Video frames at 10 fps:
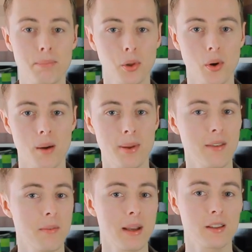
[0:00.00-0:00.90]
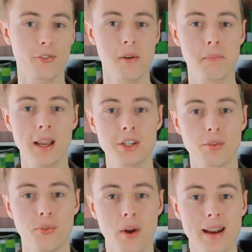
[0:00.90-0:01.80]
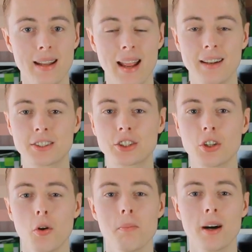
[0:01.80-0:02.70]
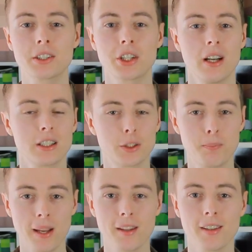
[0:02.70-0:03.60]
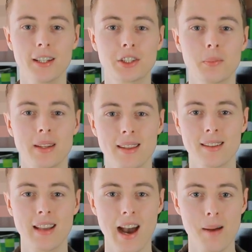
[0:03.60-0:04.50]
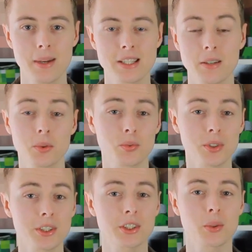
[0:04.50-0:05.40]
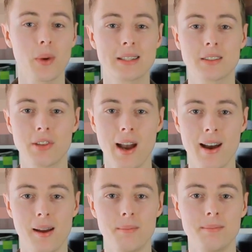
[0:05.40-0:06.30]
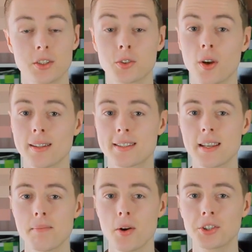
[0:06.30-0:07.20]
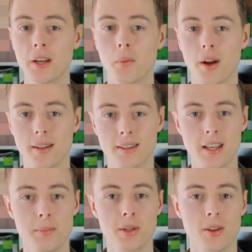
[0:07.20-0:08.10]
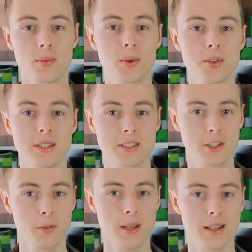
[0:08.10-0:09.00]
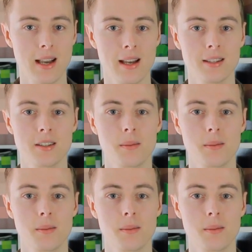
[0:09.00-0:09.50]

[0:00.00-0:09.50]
blew up. He even made the front page of Reddit, and so much speculation within the comments, it was really just a waste of time. So it's great to see Mojang wanting to keep to their roots and still be a kind